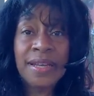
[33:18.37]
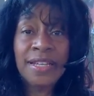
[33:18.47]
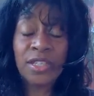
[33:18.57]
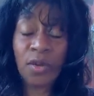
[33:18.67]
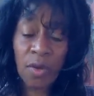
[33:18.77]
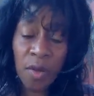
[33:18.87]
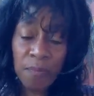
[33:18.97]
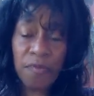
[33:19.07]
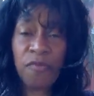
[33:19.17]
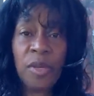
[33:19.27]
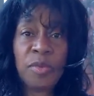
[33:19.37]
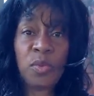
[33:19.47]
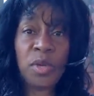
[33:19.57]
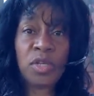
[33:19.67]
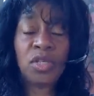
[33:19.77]
So up, flip
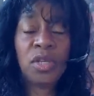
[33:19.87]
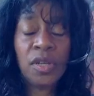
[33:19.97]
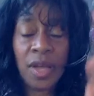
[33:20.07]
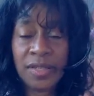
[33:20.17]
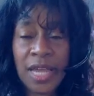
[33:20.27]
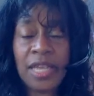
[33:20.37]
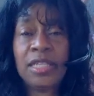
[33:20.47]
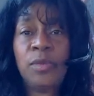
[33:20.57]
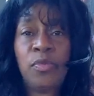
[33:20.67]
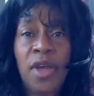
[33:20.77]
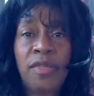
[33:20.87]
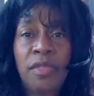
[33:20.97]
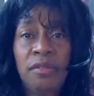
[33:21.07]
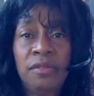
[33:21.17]
switch. I take a deep breath.